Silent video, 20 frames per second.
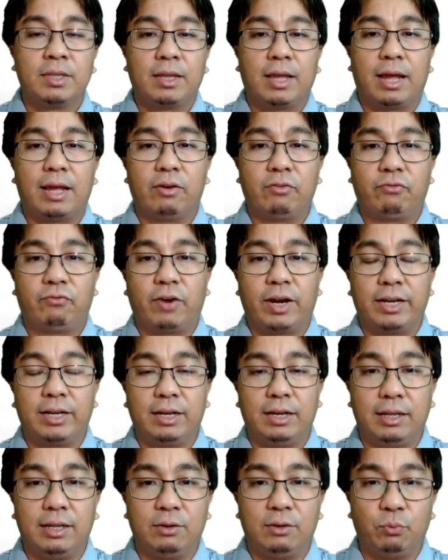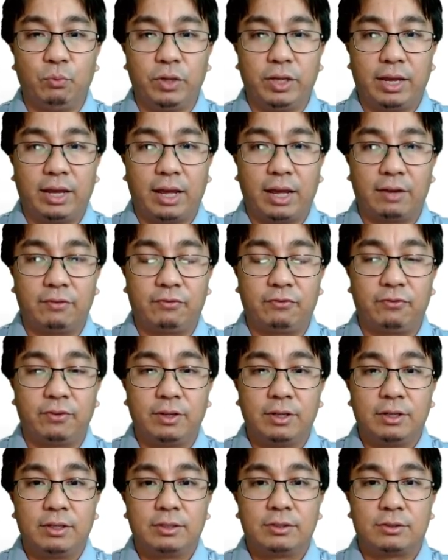and finally we have
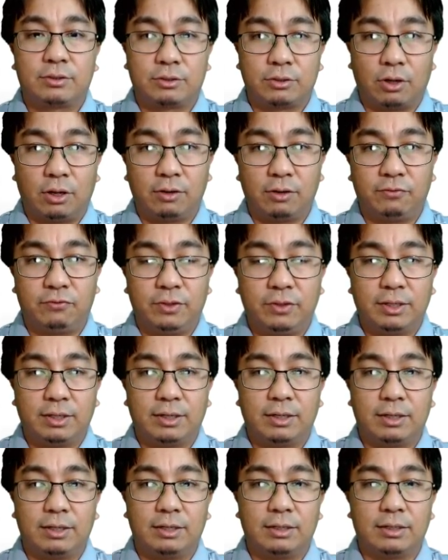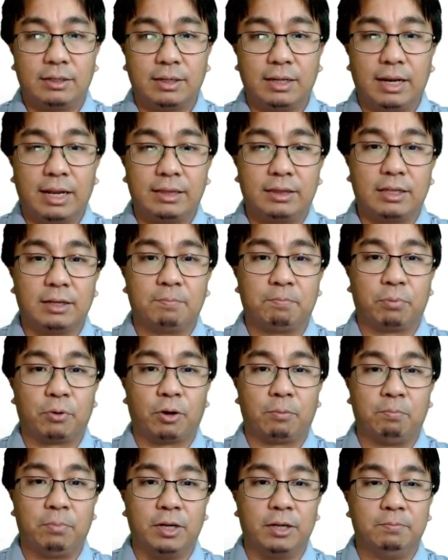solved related
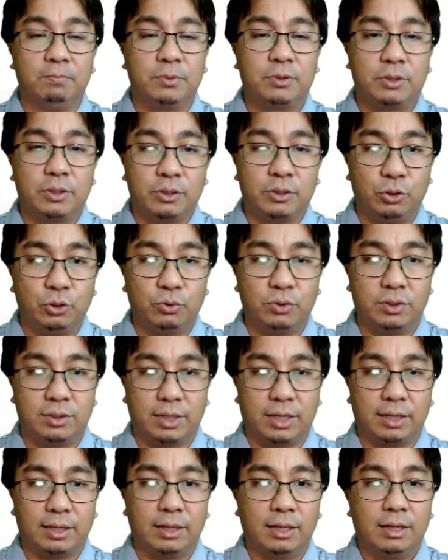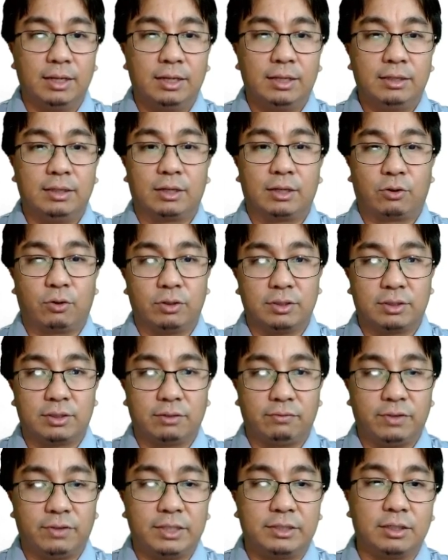problems using the
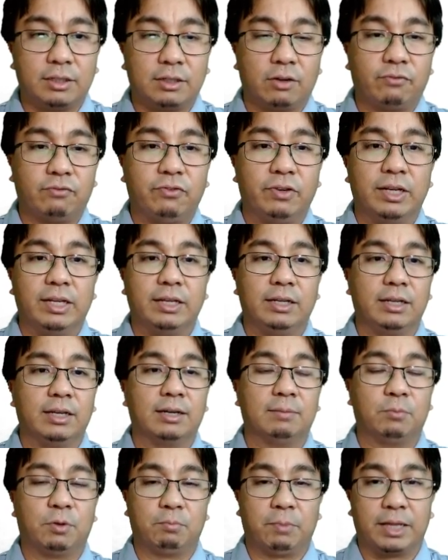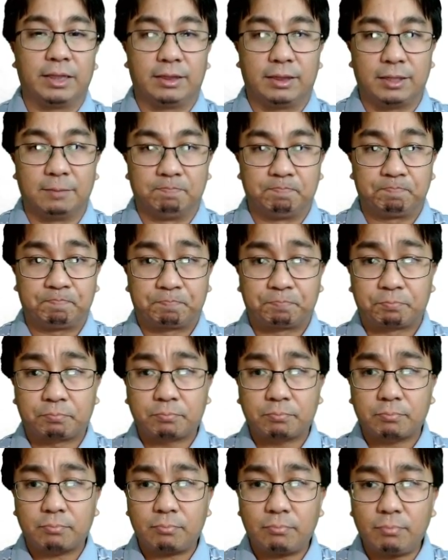conservation of linear momentum.
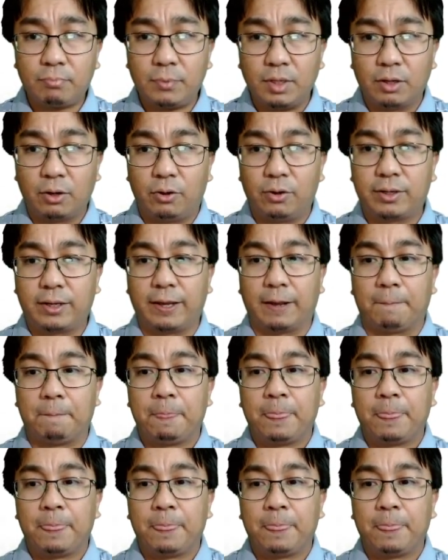Okay,